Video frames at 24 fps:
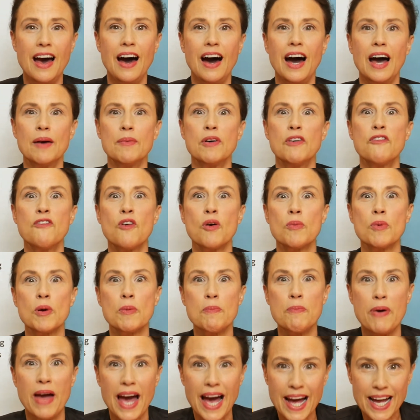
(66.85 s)
I'm a former
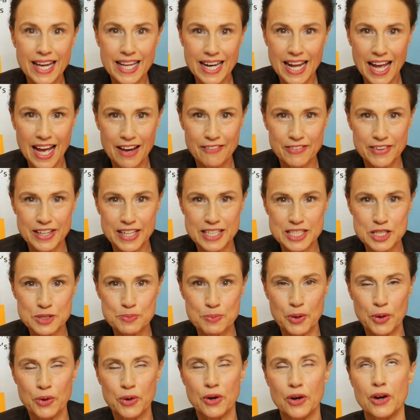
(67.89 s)
pack and a half a day
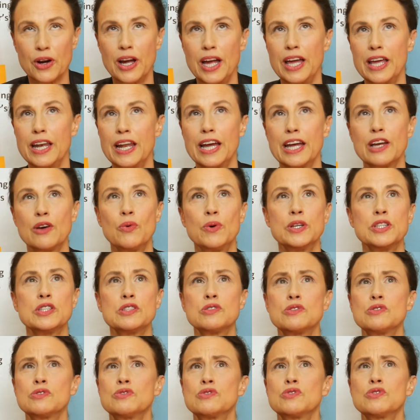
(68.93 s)
smoker, and I
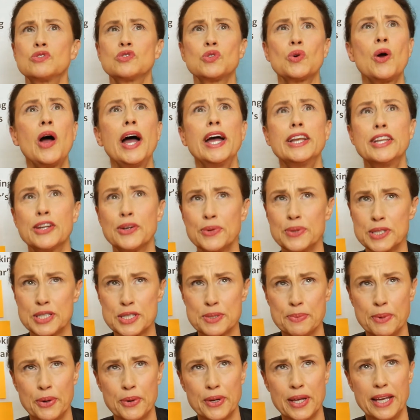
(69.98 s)
tried to quit
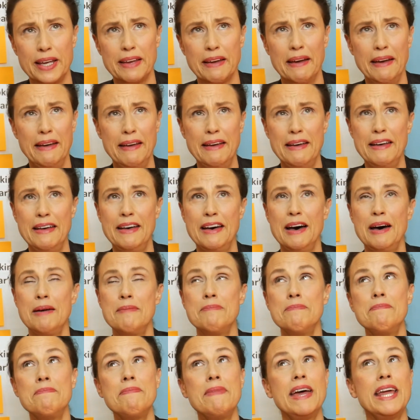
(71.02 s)
smoking
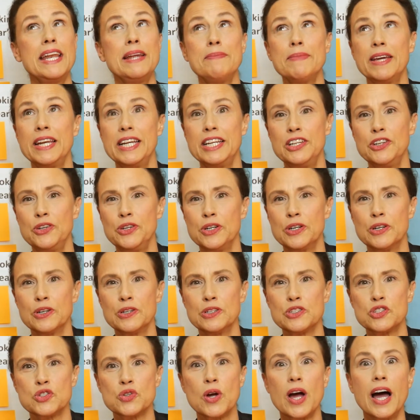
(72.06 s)
many New
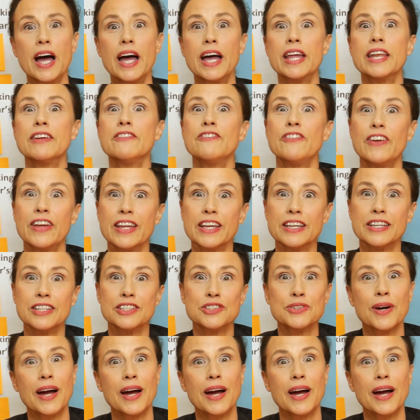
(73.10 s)
Years, tried and failed.